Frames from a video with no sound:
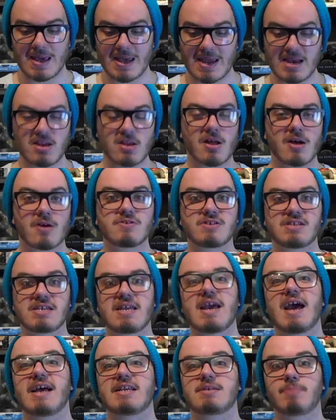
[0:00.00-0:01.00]
he knows he
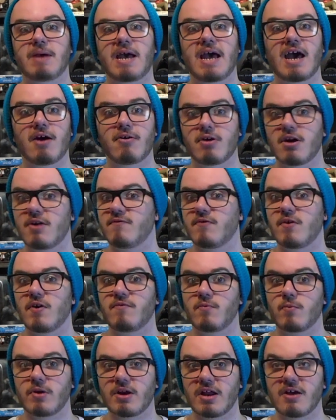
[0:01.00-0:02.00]
has power over
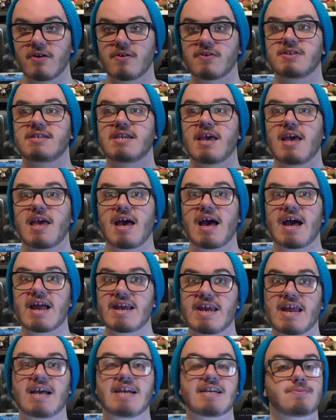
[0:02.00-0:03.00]
everyone else,
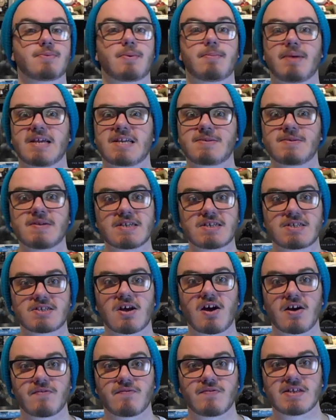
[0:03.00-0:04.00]
and that is what makes me
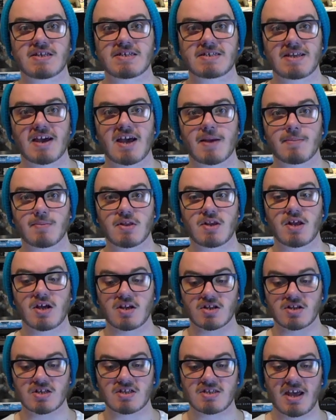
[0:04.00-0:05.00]
excited for this game, that
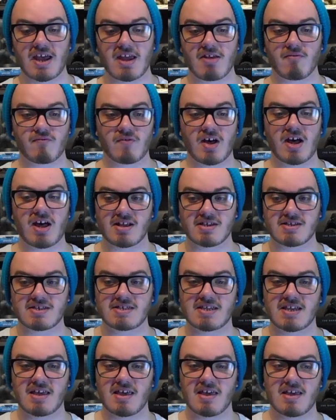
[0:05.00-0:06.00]
they're going to take
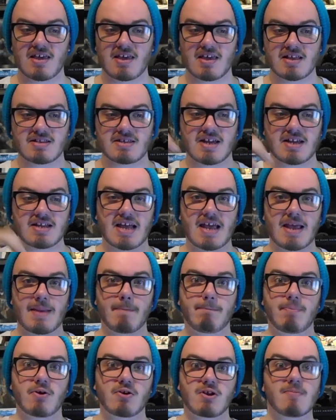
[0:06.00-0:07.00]
Vaas, take that
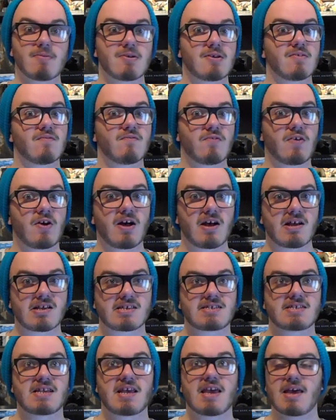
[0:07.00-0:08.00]
embodiment of
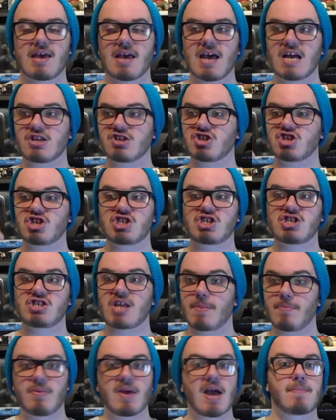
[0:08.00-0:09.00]
Vaas, I just
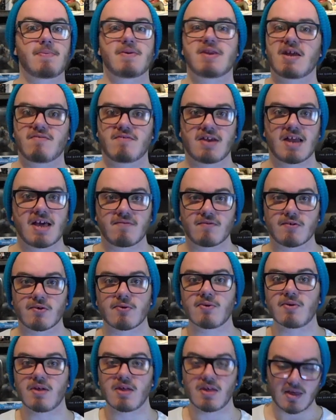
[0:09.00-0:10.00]
step it up another
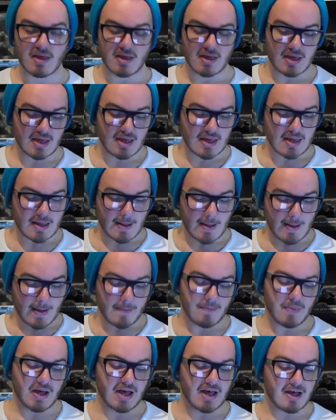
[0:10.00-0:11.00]
level.
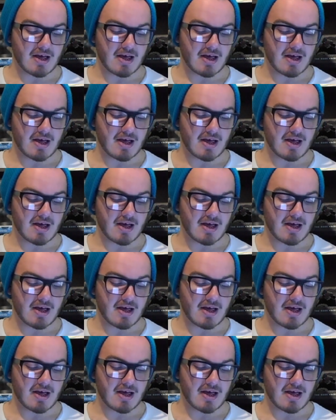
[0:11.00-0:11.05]
But